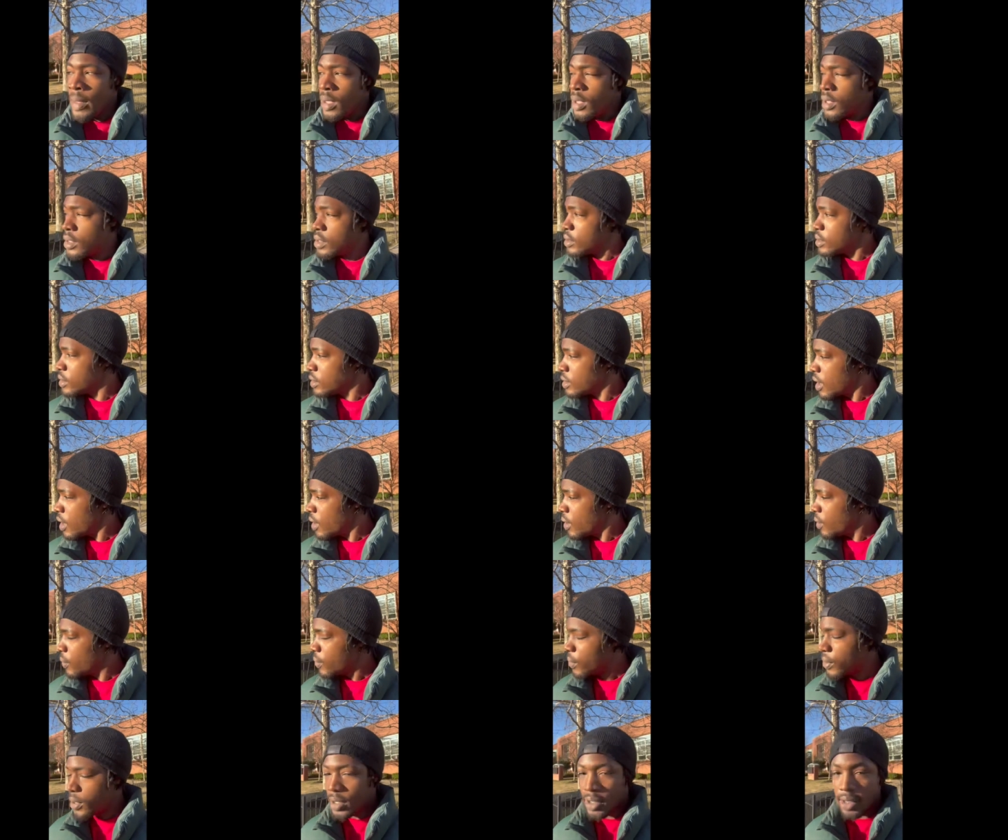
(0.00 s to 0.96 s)

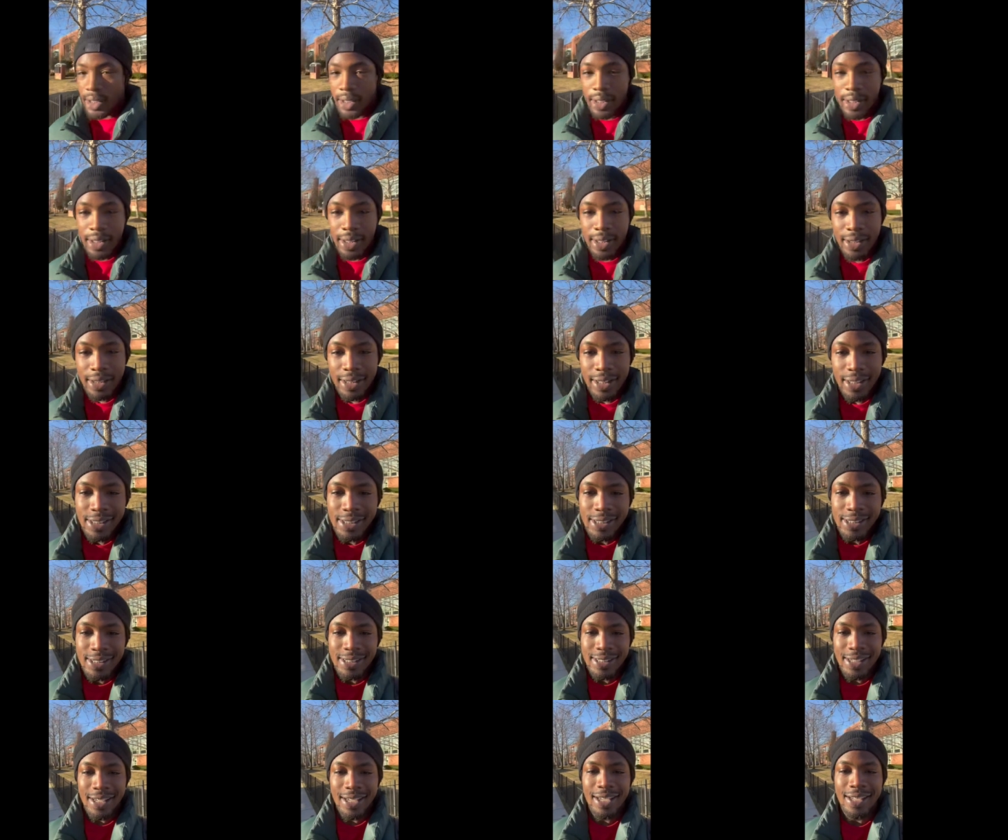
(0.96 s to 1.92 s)
So this
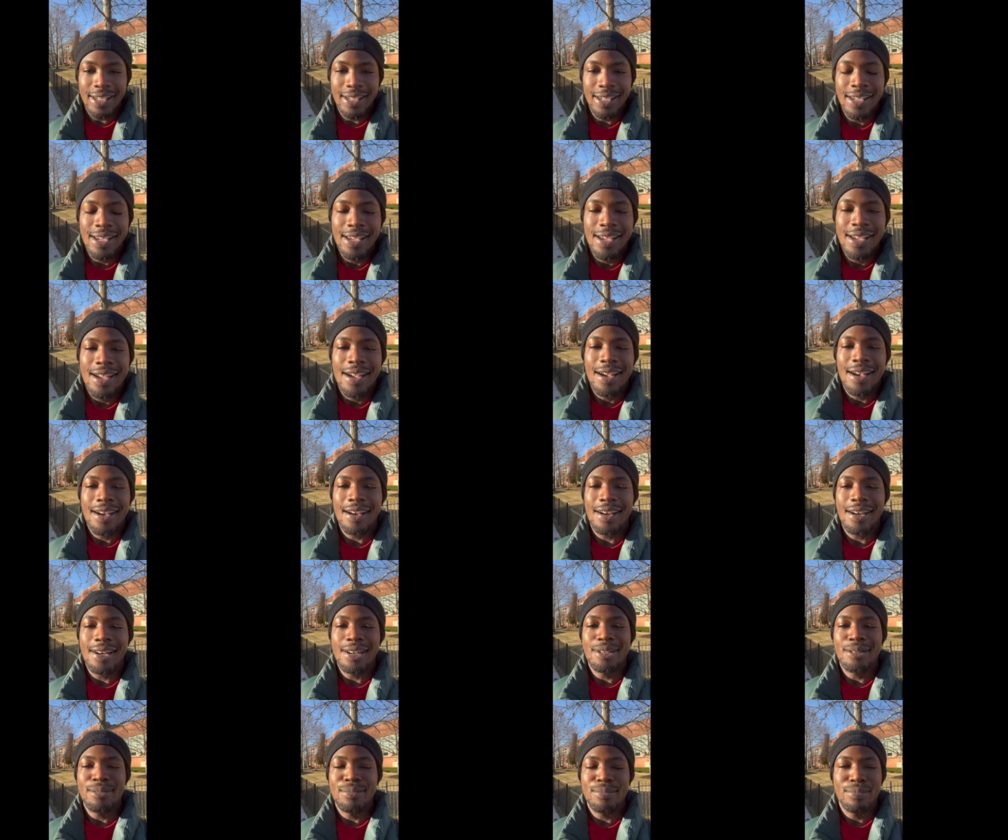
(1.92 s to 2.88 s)
is it.
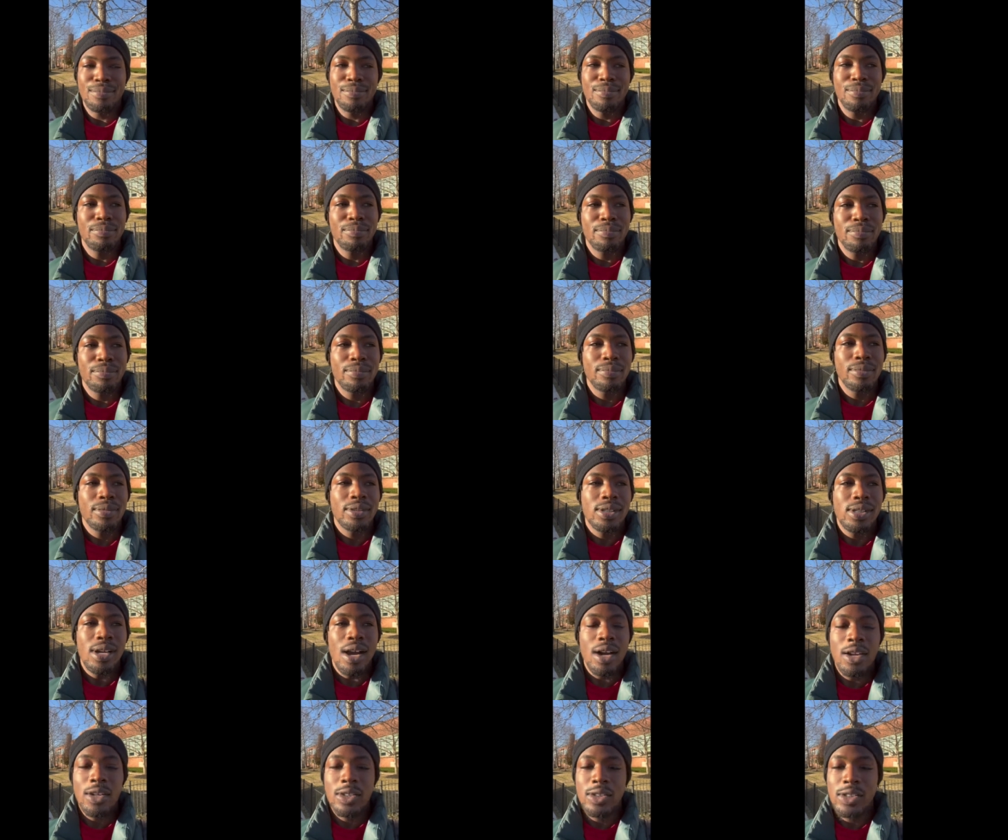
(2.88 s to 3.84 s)
Um,
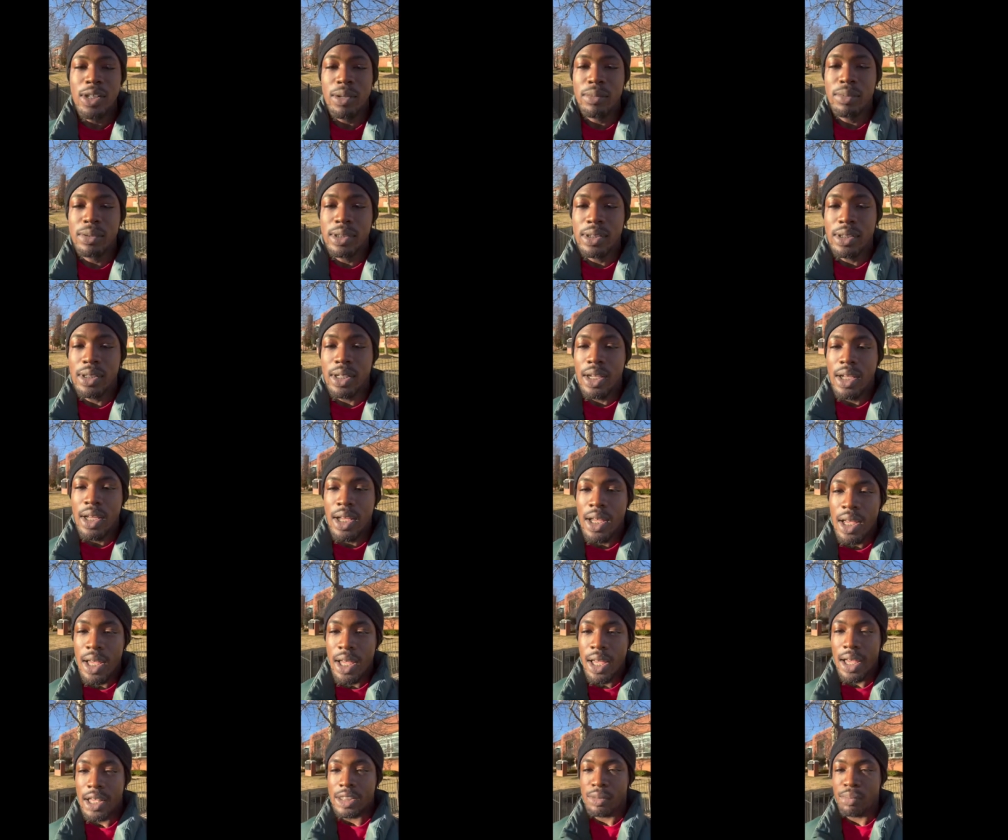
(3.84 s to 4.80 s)
ScholarCHIPS
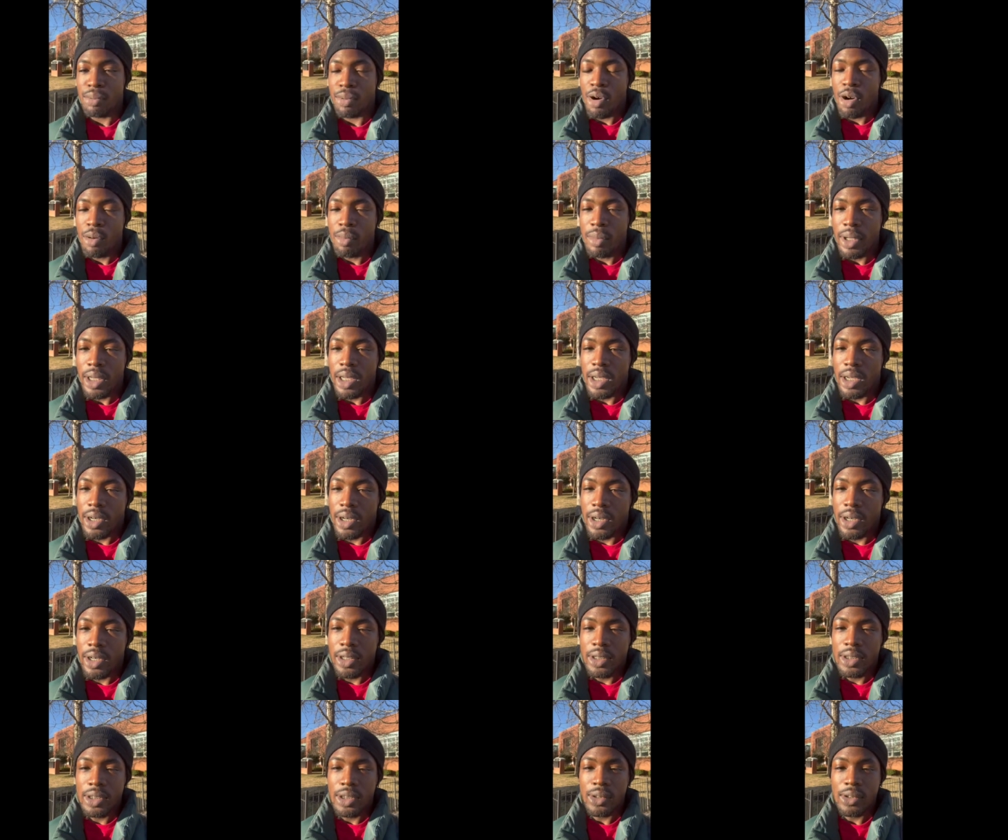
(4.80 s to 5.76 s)
has brought me
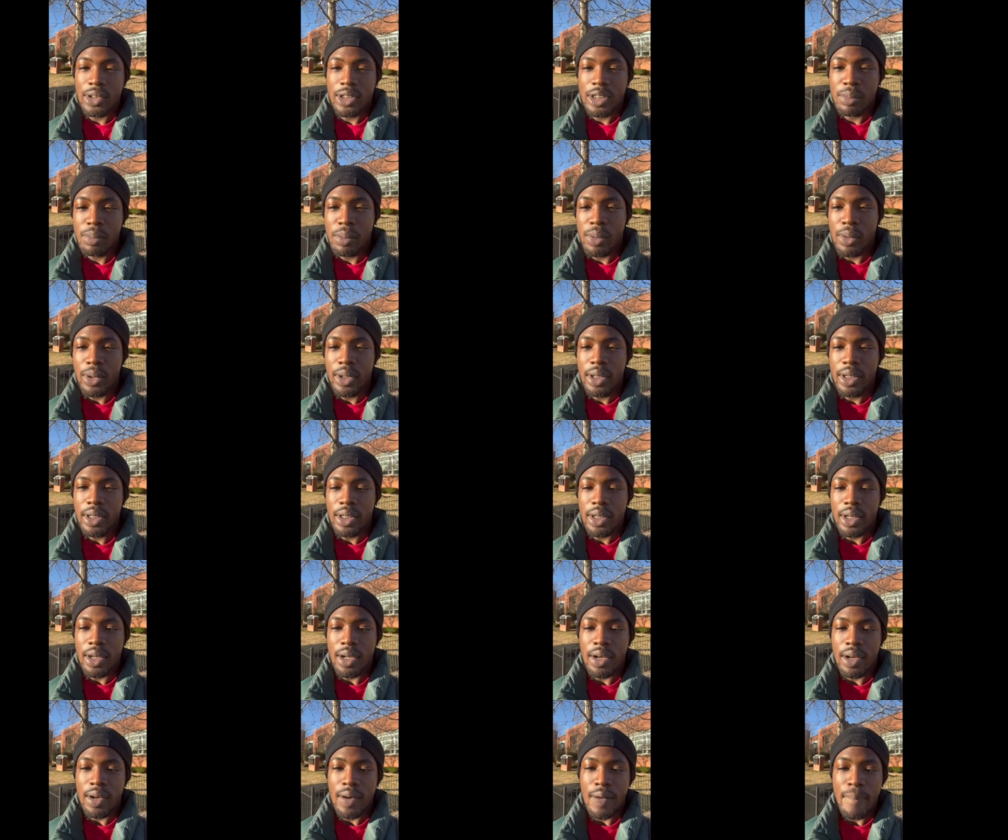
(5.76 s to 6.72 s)
here to this point.
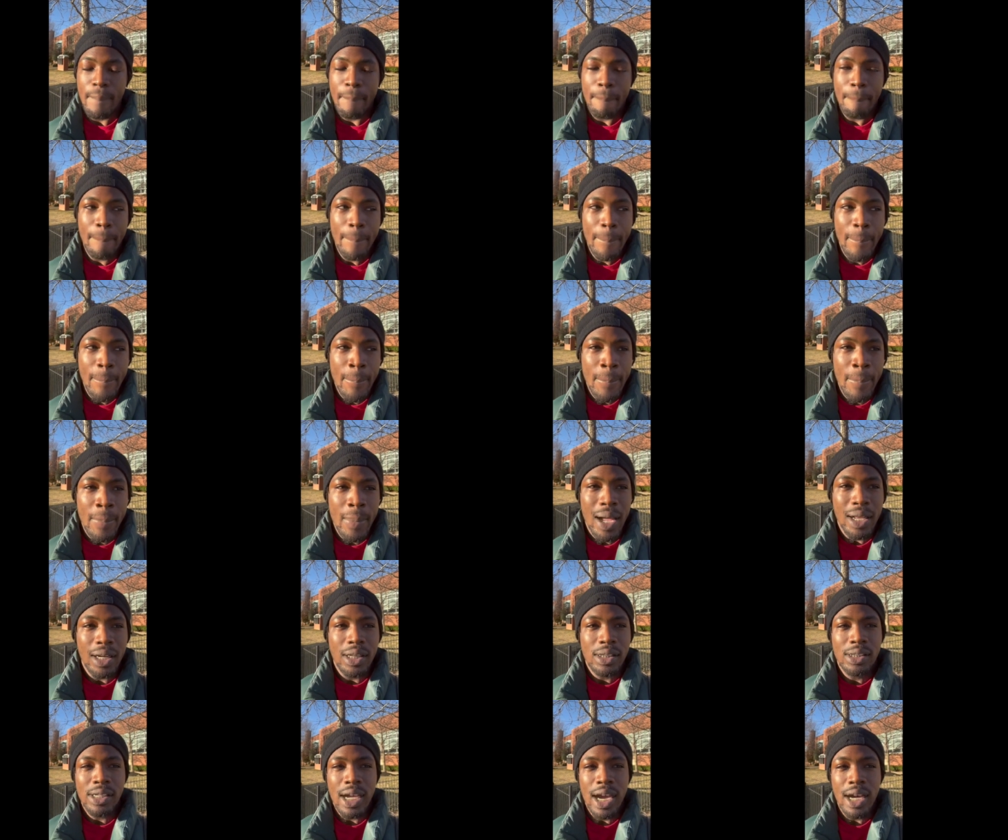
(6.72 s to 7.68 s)
Um, I
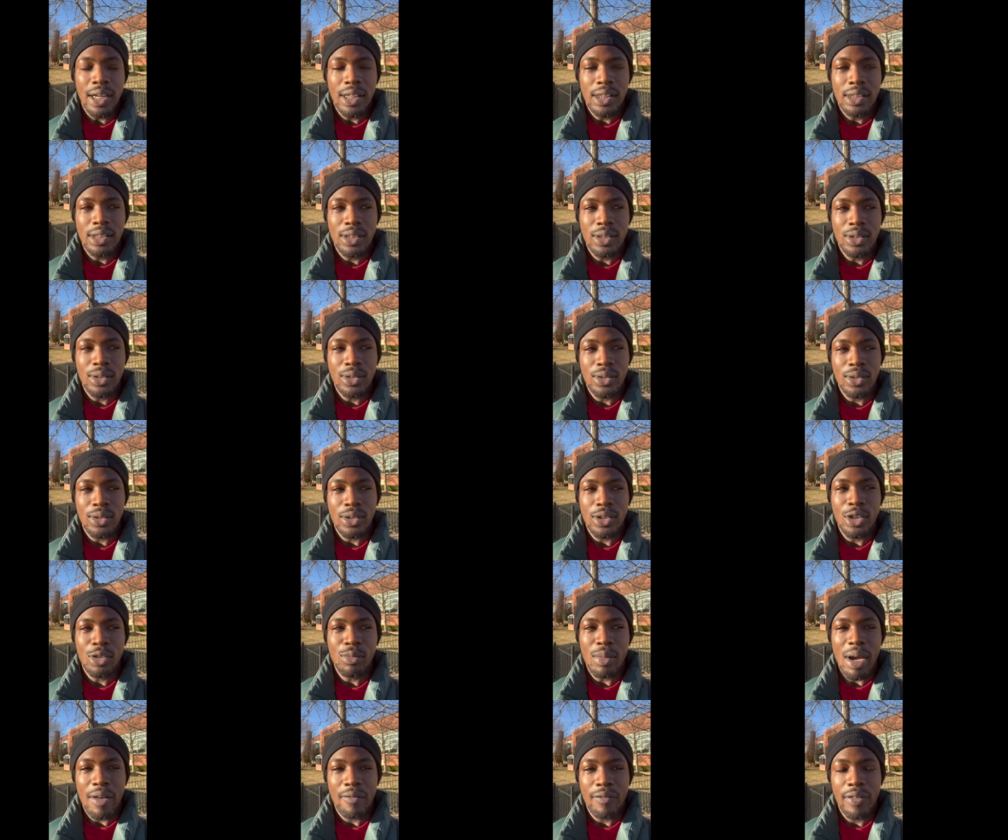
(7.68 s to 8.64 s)
decided to do
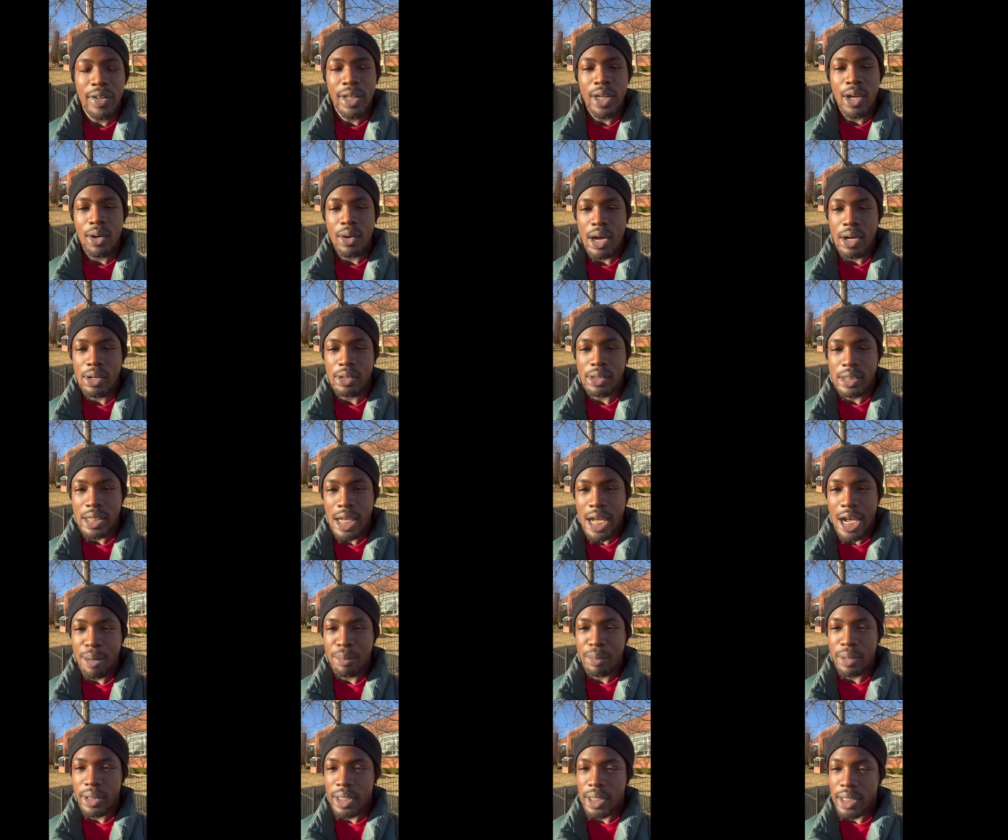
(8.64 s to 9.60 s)
my video
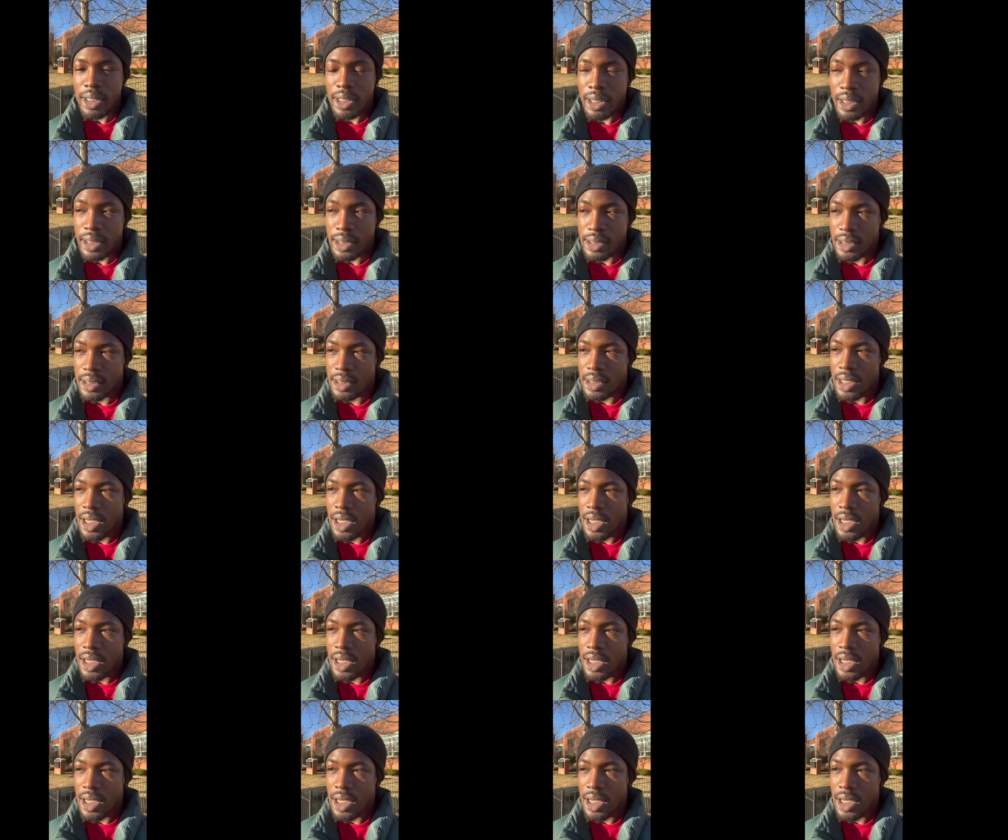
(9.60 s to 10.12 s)
outside because,